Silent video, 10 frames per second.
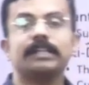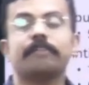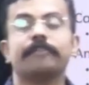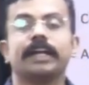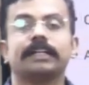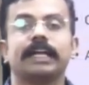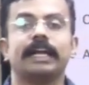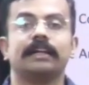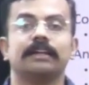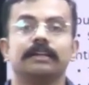be
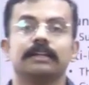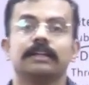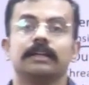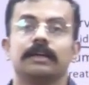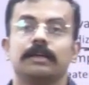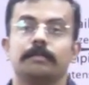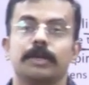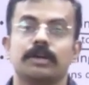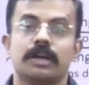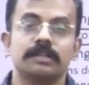affected,
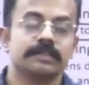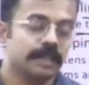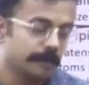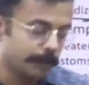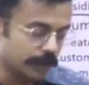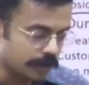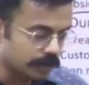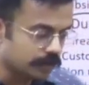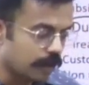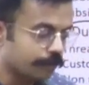because
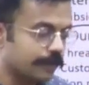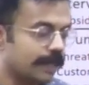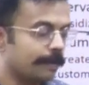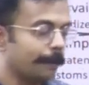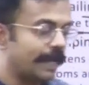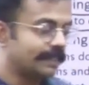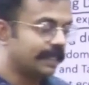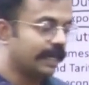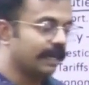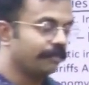of the
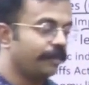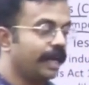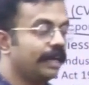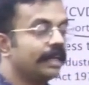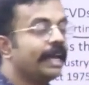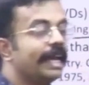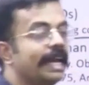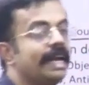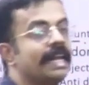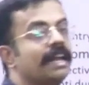Mexican wheat,
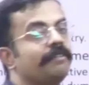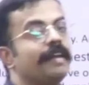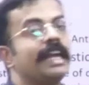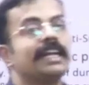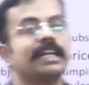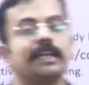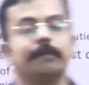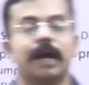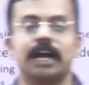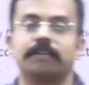Indian wheat
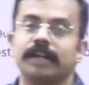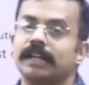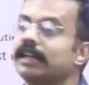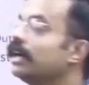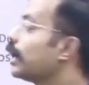demand will